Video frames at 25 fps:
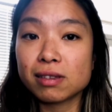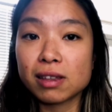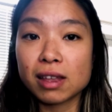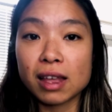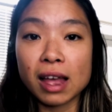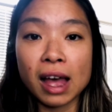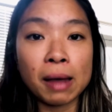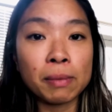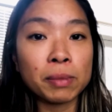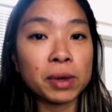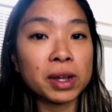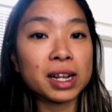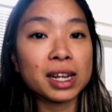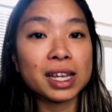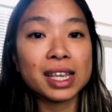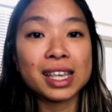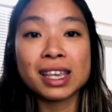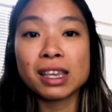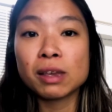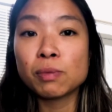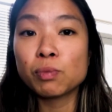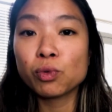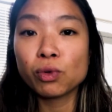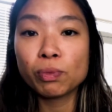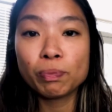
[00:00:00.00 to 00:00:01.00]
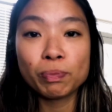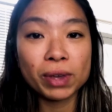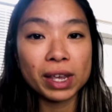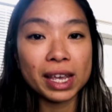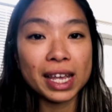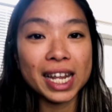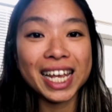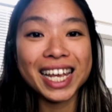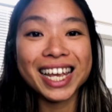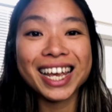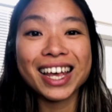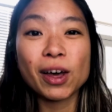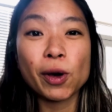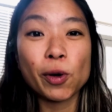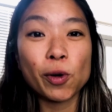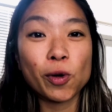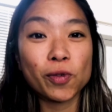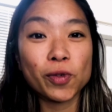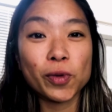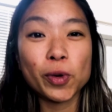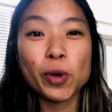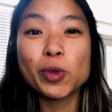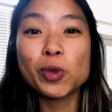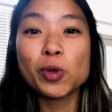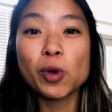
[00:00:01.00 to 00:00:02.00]
I'm going to keep repeating it
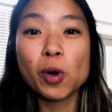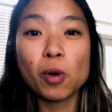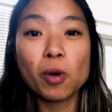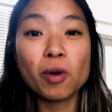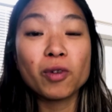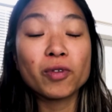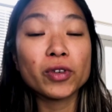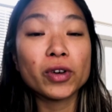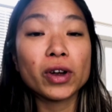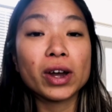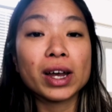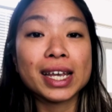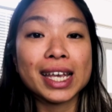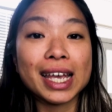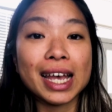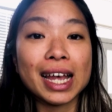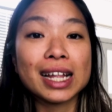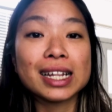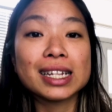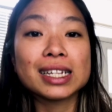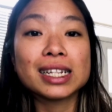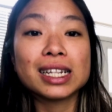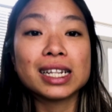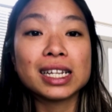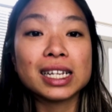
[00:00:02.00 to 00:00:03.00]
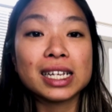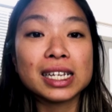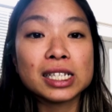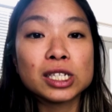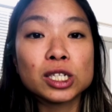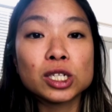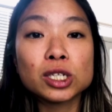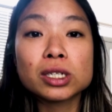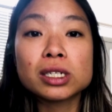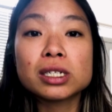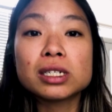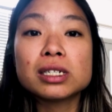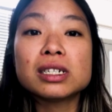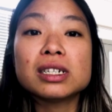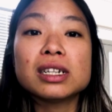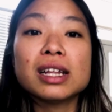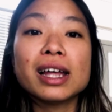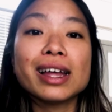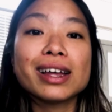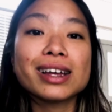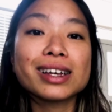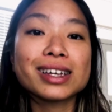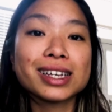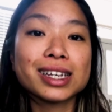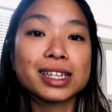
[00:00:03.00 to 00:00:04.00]
over and over again.
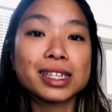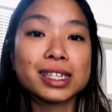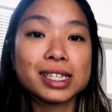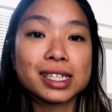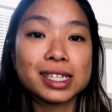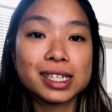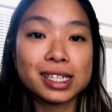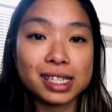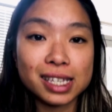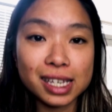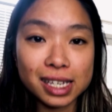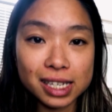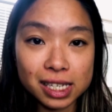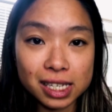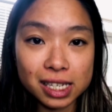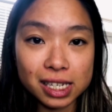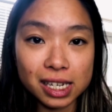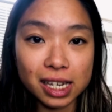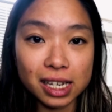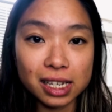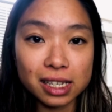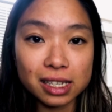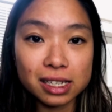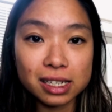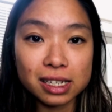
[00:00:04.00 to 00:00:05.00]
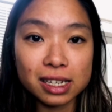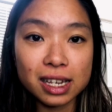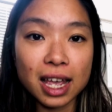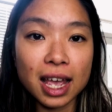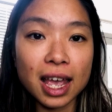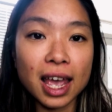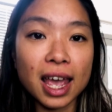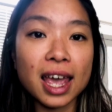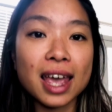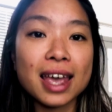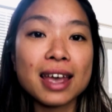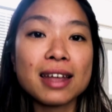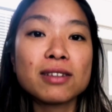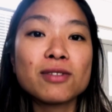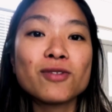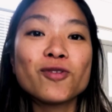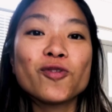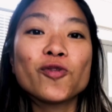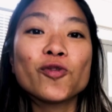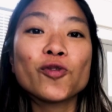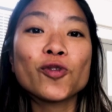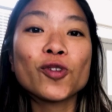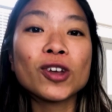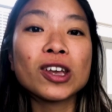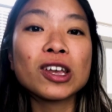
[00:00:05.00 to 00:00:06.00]
Little, consistent,
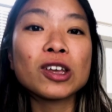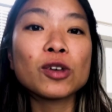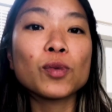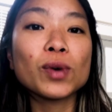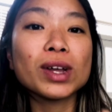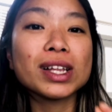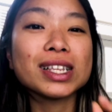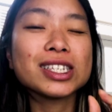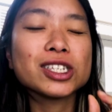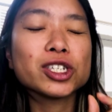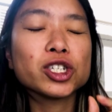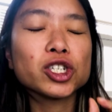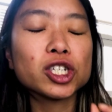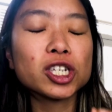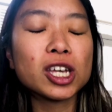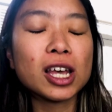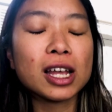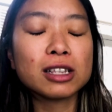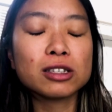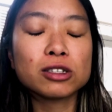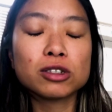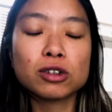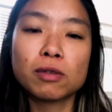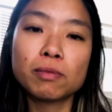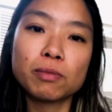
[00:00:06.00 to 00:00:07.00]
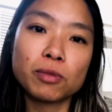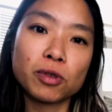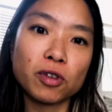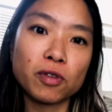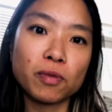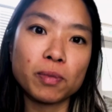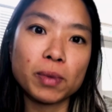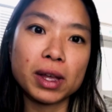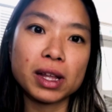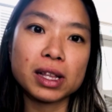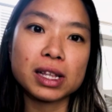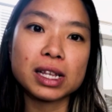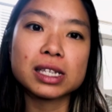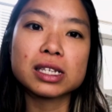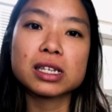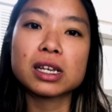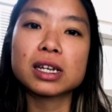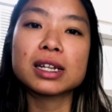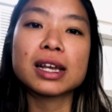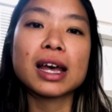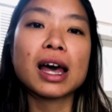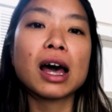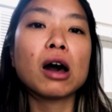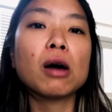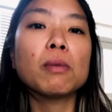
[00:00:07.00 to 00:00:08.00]
infrequent, gentle movement is
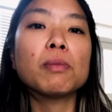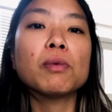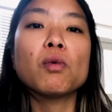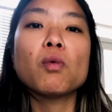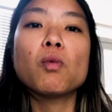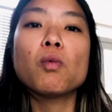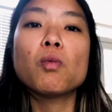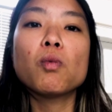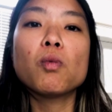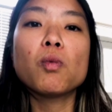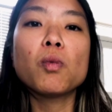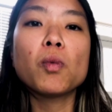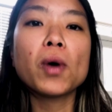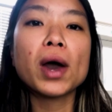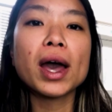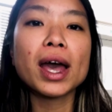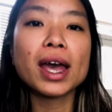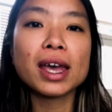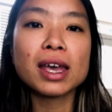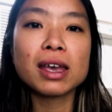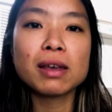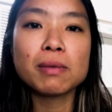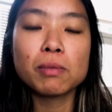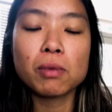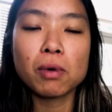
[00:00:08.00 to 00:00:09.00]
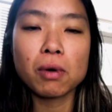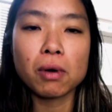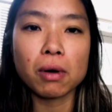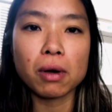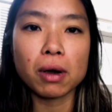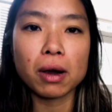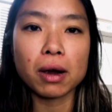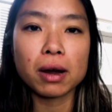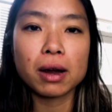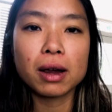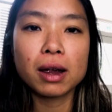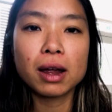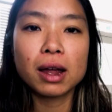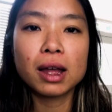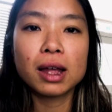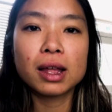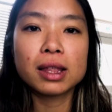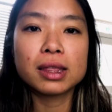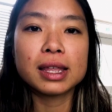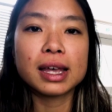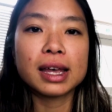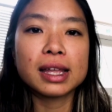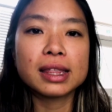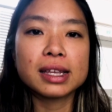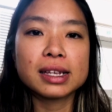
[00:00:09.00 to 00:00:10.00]
going to help way more
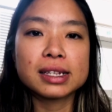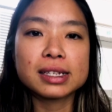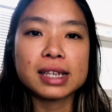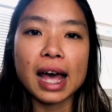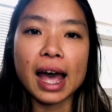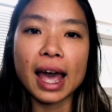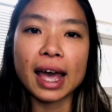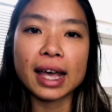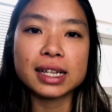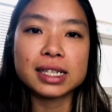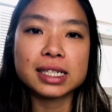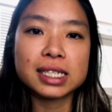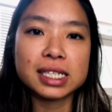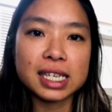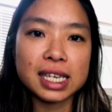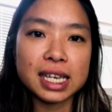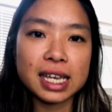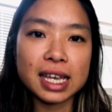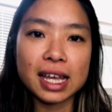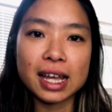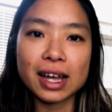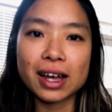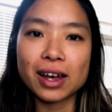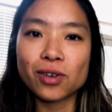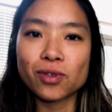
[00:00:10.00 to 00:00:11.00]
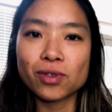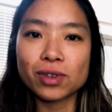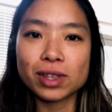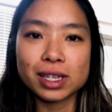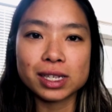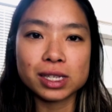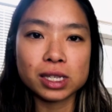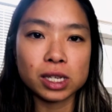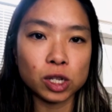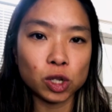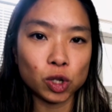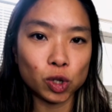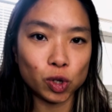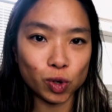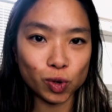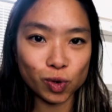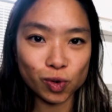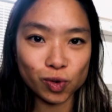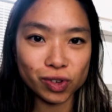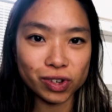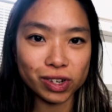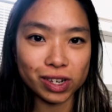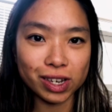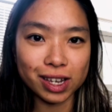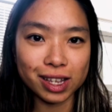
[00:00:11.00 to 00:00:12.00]
than this idea or this
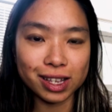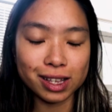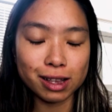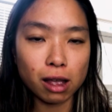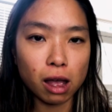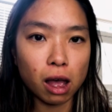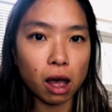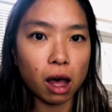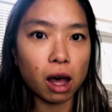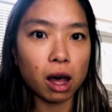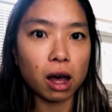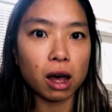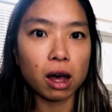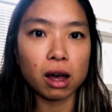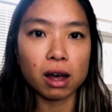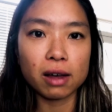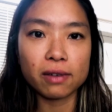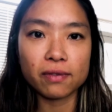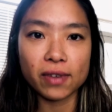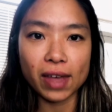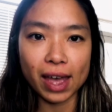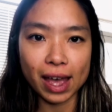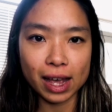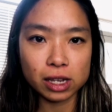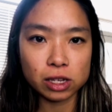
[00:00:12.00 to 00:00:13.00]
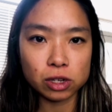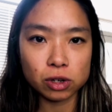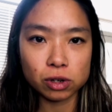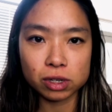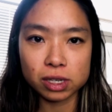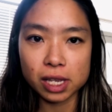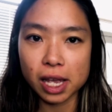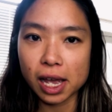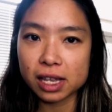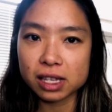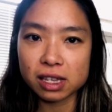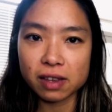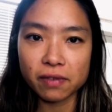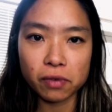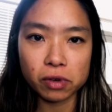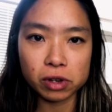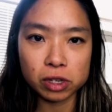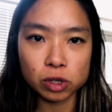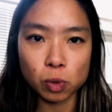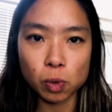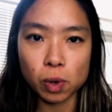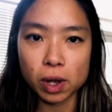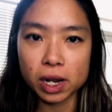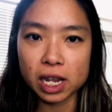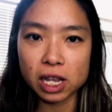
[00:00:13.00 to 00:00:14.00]
illusion of exercising for
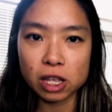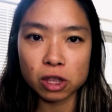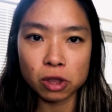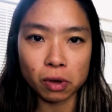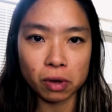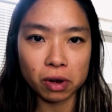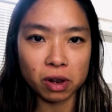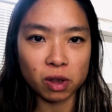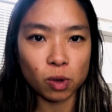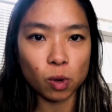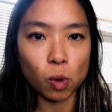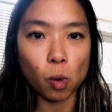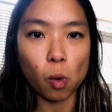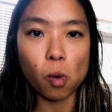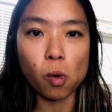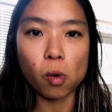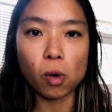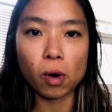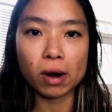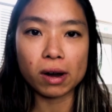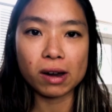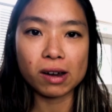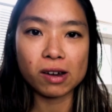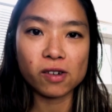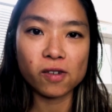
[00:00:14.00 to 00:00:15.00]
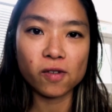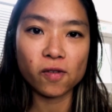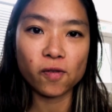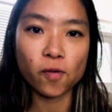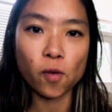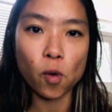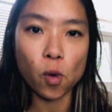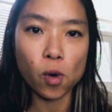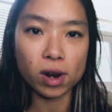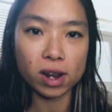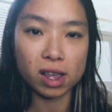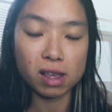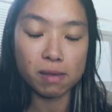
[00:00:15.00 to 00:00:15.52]
20, 30, or 40